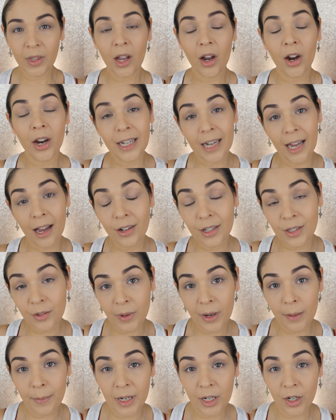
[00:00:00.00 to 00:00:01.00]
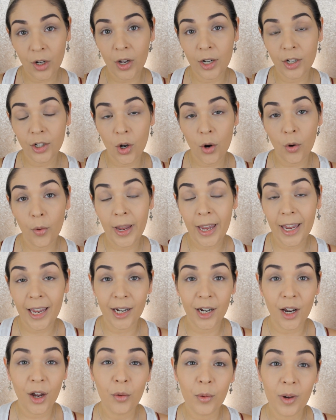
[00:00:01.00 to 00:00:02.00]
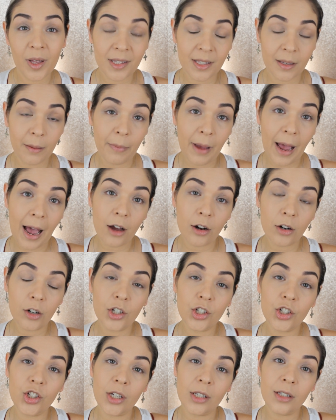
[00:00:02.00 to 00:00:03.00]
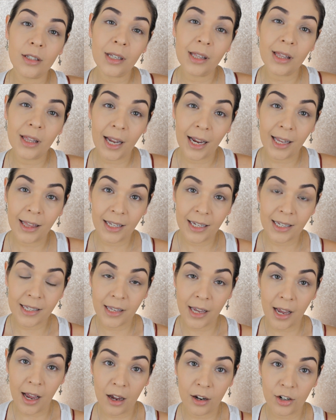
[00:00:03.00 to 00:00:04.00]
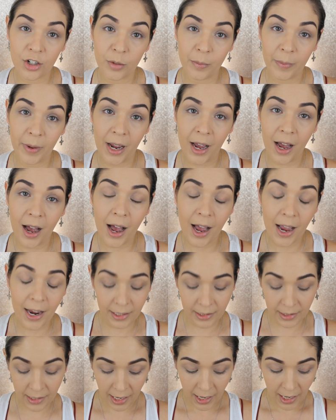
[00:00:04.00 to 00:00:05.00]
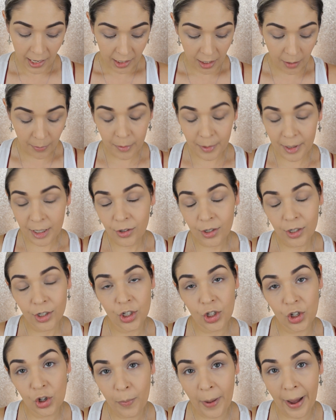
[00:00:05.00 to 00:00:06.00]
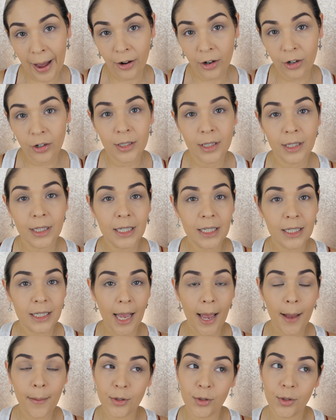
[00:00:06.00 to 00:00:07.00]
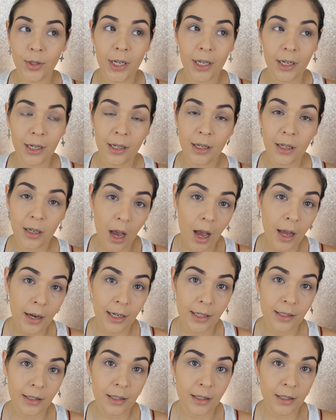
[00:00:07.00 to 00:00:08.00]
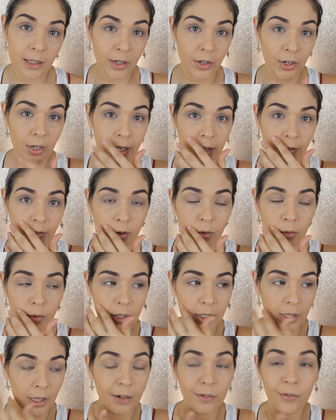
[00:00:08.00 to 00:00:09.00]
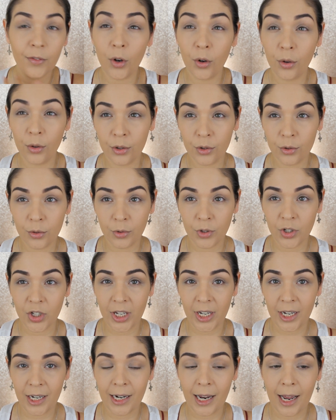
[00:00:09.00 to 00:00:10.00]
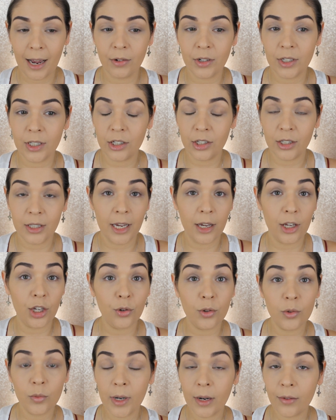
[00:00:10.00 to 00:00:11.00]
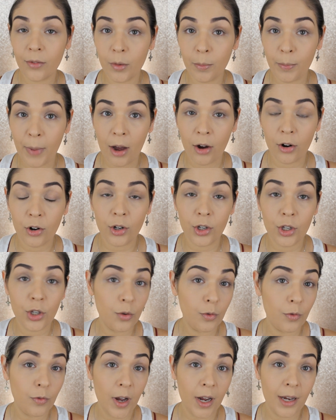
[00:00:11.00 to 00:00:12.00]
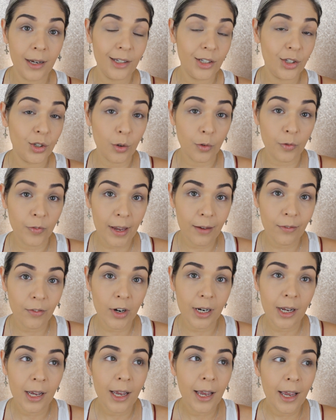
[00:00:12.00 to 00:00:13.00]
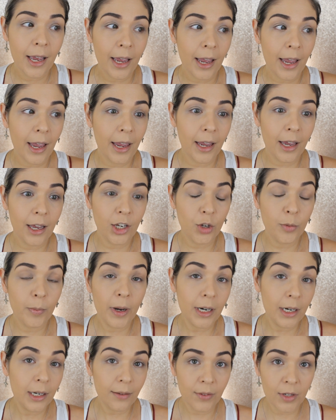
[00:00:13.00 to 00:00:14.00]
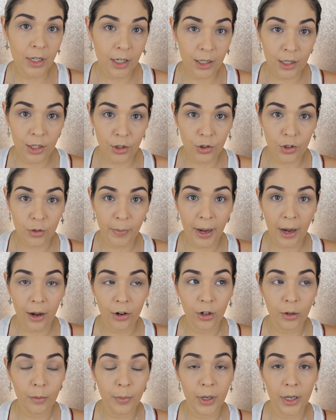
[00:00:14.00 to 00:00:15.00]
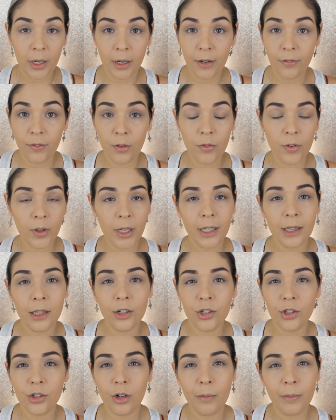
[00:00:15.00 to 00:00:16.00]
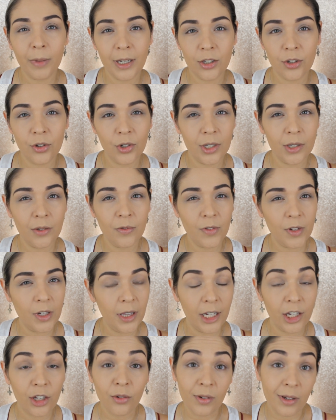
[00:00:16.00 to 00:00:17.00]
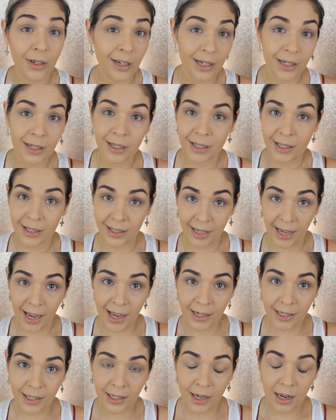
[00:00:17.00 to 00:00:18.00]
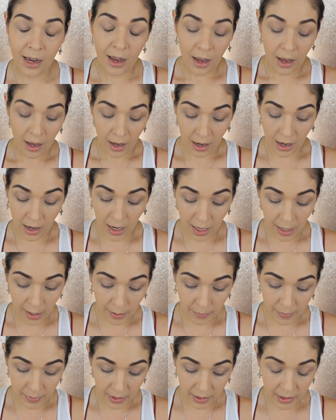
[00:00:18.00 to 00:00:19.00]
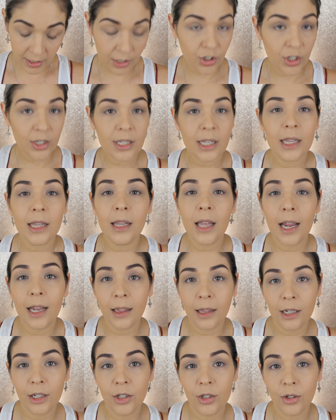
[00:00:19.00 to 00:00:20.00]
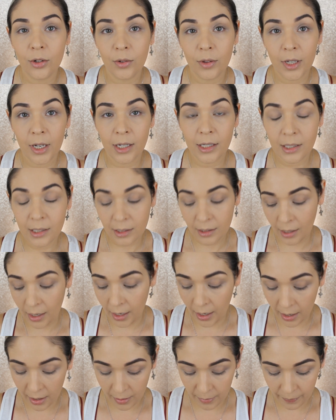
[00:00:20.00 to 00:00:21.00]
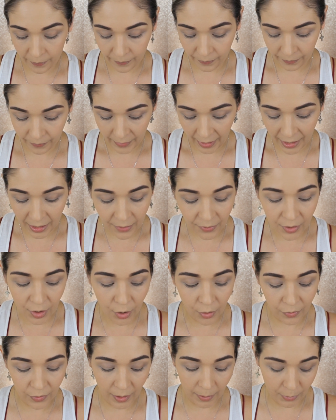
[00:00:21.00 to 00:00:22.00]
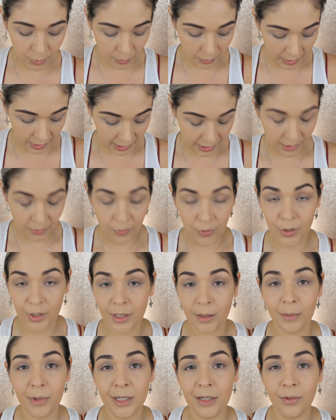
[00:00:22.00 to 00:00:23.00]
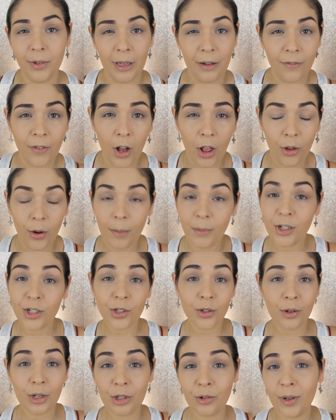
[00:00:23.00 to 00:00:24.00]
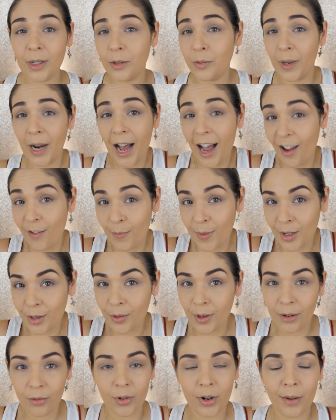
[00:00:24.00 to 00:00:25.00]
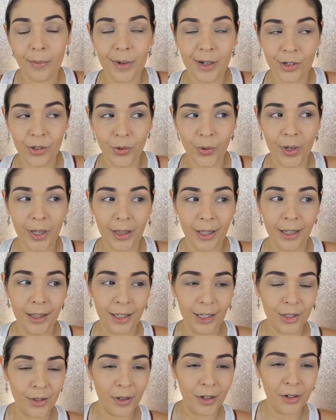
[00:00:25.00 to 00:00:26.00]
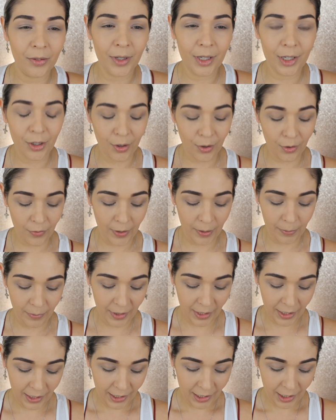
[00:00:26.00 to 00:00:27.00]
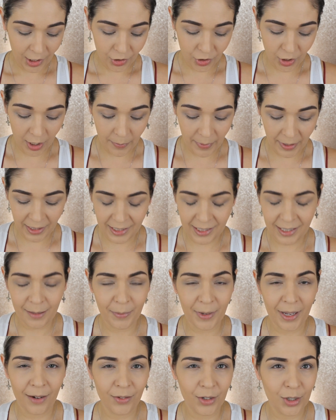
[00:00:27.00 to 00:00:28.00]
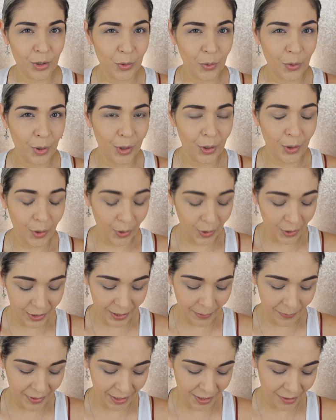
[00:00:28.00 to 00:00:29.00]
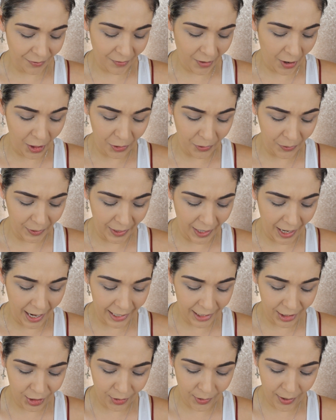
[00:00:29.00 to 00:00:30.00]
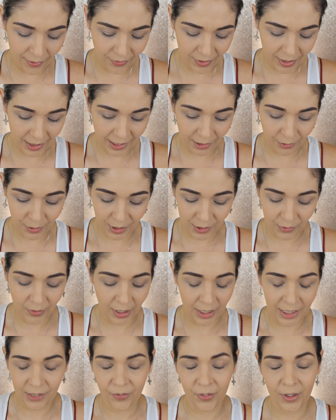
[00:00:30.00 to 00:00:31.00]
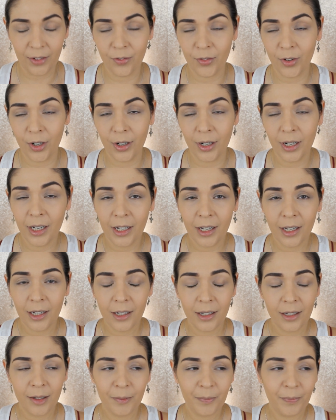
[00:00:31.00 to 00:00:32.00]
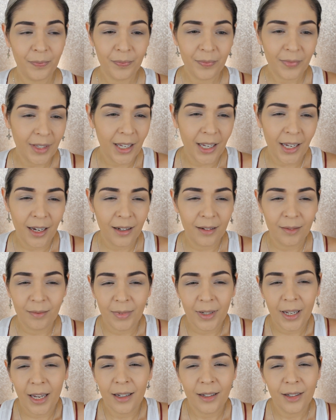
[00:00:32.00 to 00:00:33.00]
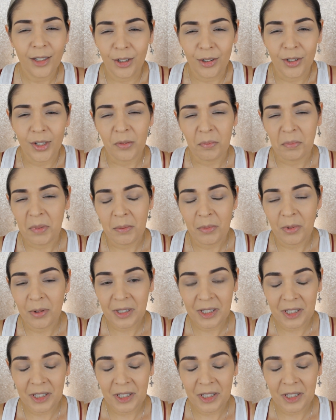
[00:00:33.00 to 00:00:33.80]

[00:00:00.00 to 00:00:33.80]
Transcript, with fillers: All right, now is when I'm gonna go ahead and go in with some powders just to lightly set under my eyes. Now I'm gonna be using two powders and this is absolutely not necessary. If you were to like follow this routine, I would just say use whatever powder you find is your favorite and you might not even need to use powder, but if you feel like there's certain places you just feel like you need to set, um, then just lightly do this. Um, I don't even know if I'm doing this for someone to really follow. I'm just showing you guys what I've been doing, what I've been enjoying lately. So I don't really know if I'm trying to make this some kind of tutorial or something to follow or not. You know, everything works very differently for eh, you know, different people.